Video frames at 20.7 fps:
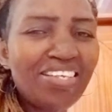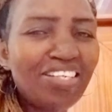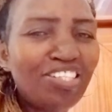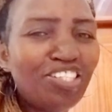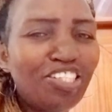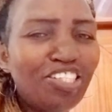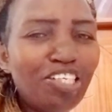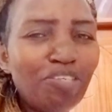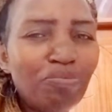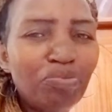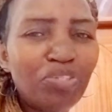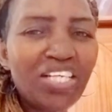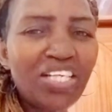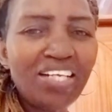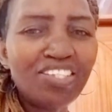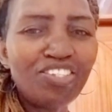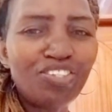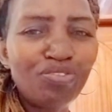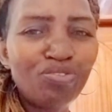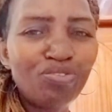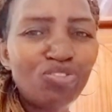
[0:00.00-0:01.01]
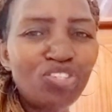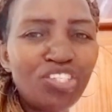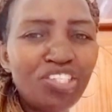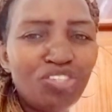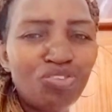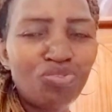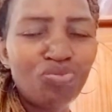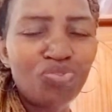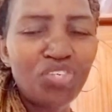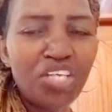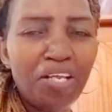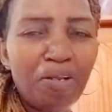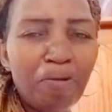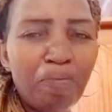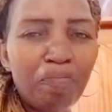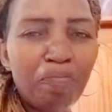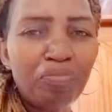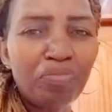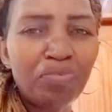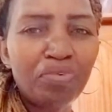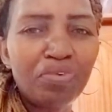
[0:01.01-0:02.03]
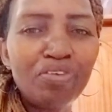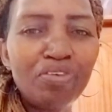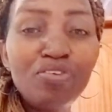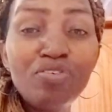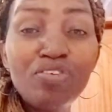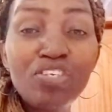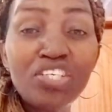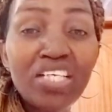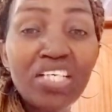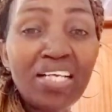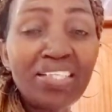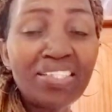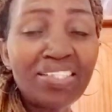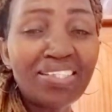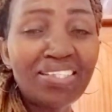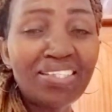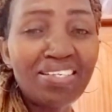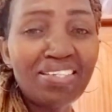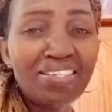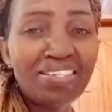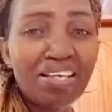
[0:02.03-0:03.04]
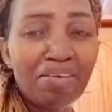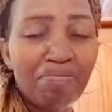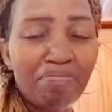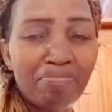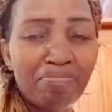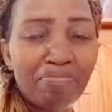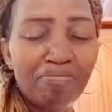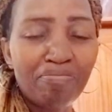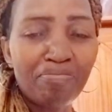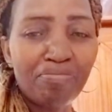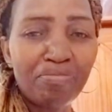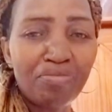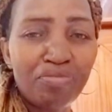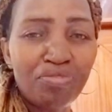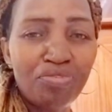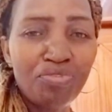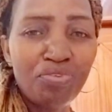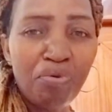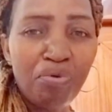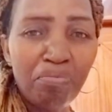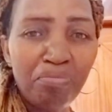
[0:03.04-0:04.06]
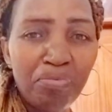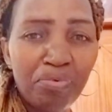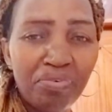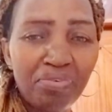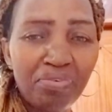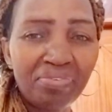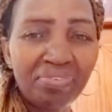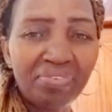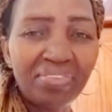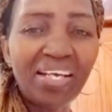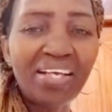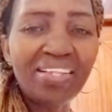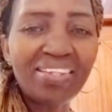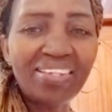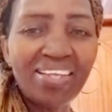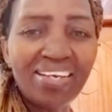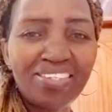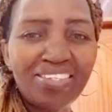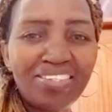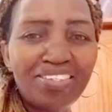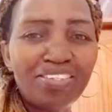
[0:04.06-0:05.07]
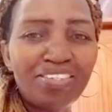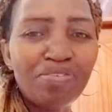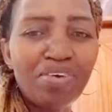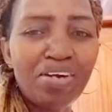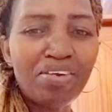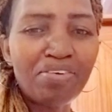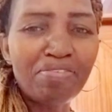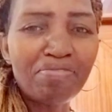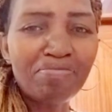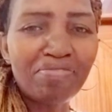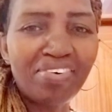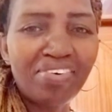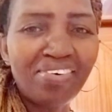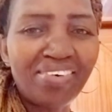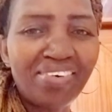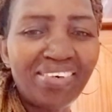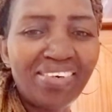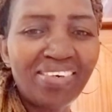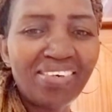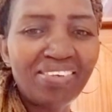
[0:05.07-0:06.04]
Egyptians you see today, you shall see them no more. And that is the word of God.